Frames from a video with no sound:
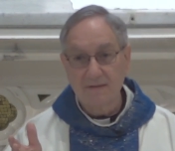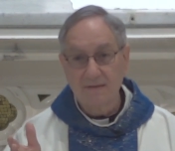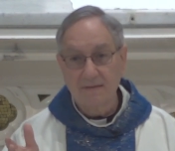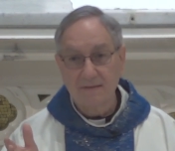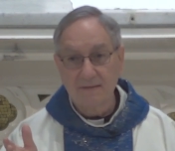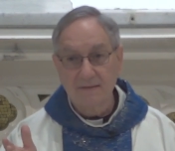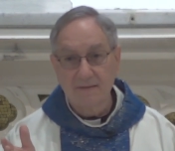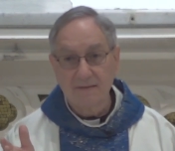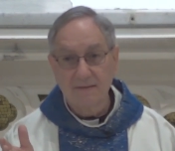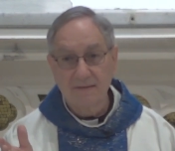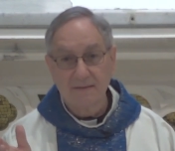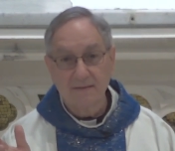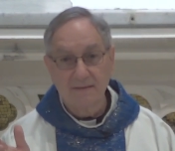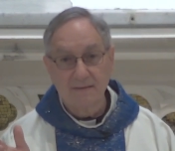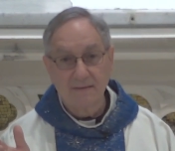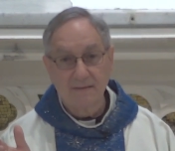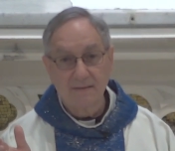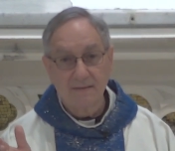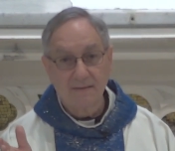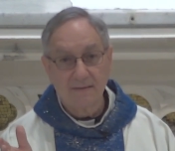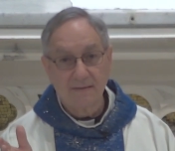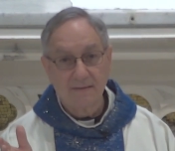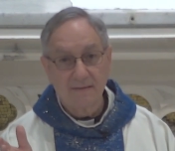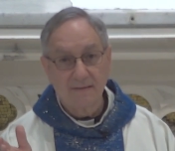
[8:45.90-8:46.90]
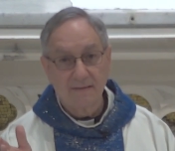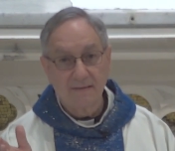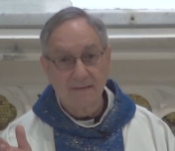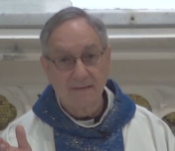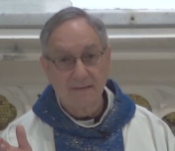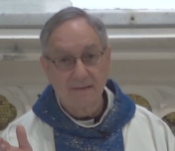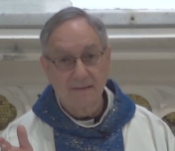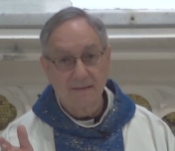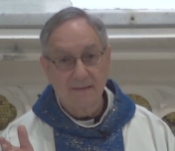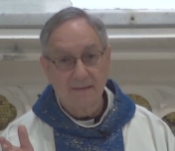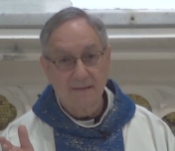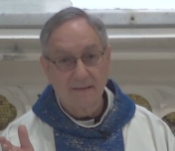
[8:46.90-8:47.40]

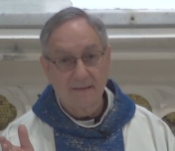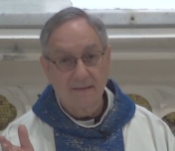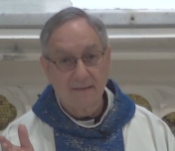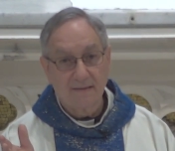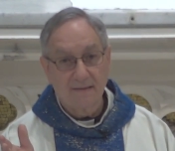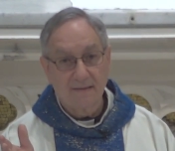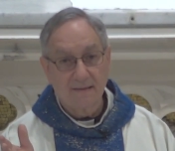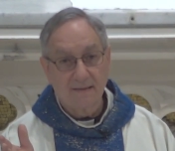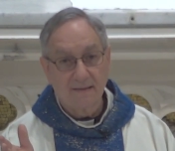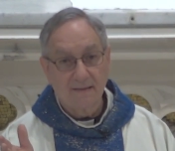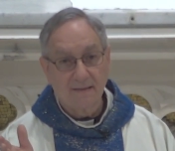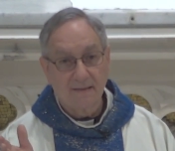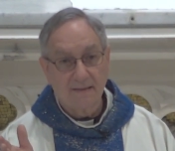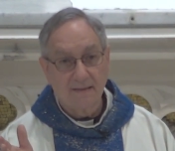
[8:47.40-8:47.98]
(silence)